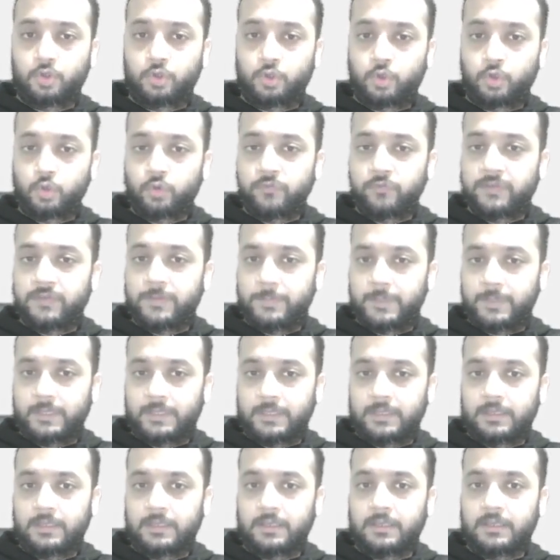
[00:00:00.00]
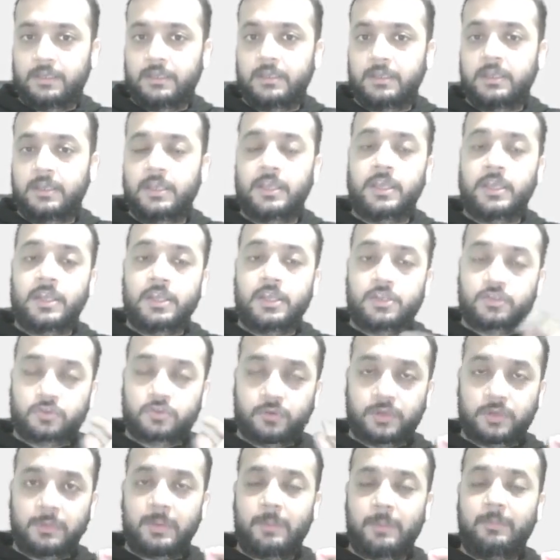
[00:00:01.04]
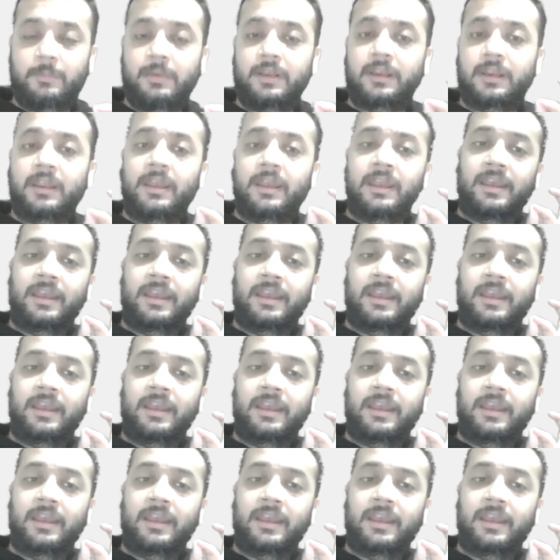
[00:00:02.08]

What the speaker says: 2vp. So remember,